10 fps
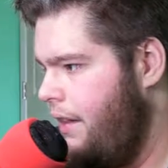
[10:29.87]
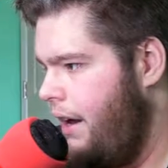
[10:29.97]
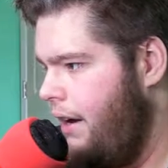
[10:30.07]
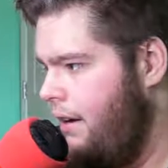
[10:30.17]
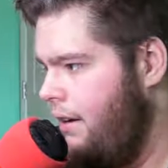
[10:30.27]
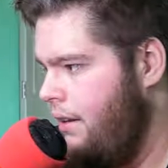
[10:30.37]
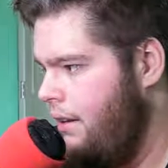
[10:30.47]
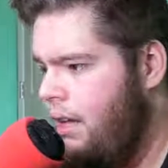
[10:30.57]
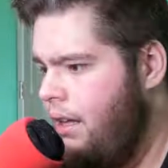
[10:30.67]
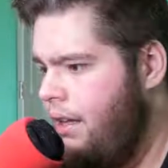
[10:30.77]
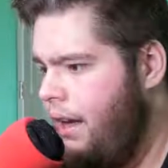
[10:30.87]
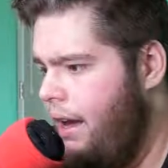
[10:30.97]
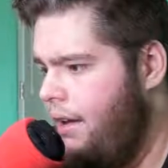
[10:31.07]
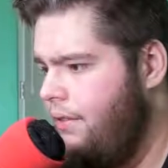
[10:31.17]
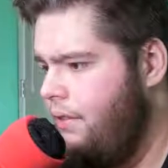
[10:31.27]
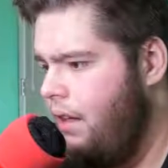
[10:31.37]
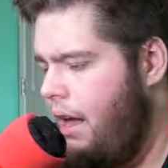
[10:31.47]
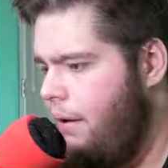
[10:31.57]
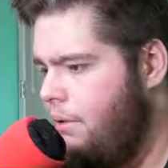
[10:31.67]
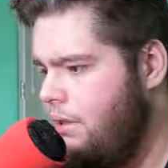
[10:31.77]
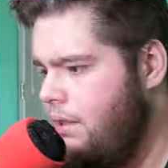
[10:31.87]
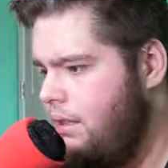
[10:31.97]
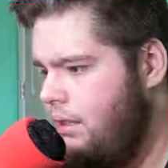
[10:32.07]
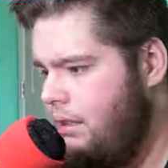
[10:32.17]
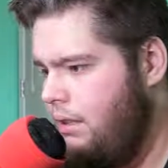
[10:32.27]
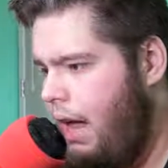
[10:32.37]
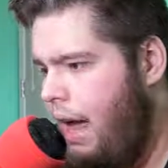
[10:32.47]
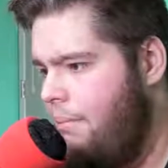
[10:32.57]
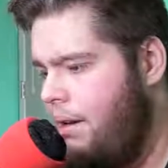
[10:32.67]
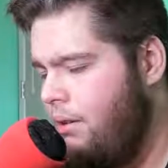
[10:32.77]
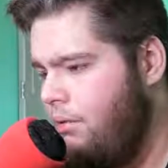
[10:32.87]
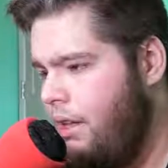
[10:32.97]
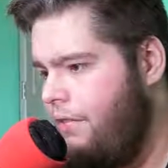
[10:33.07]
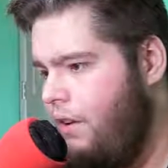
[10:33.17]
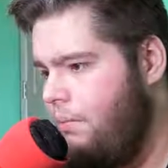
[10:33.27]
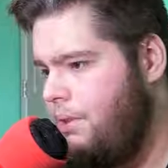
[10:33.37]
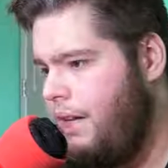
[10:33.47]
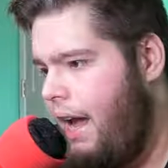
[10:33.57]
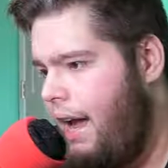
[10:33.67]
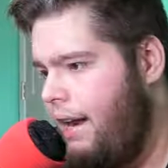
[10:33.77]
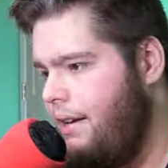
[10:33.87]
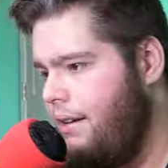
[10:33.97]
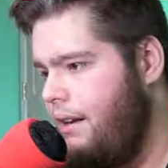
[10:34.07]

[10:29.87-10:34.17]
there, yeah, I had my don't give up chat,